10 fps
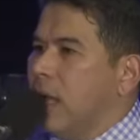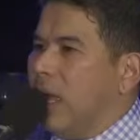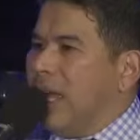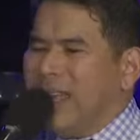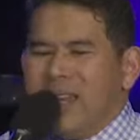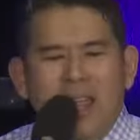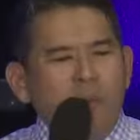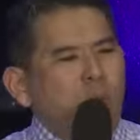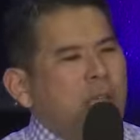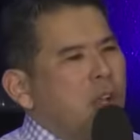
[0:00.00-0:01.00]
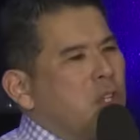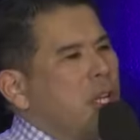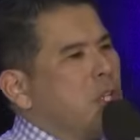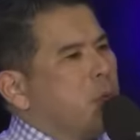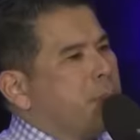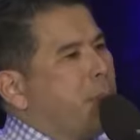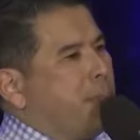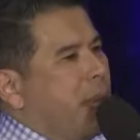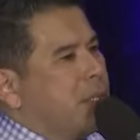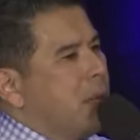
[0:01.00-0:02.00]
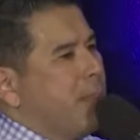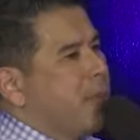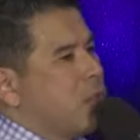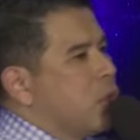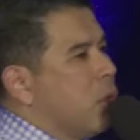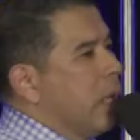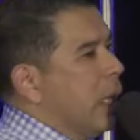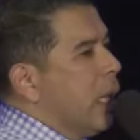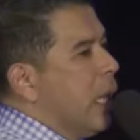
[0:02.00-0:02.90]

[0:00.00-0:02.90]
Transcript: And, and, and here's, here's what's perplexing about the story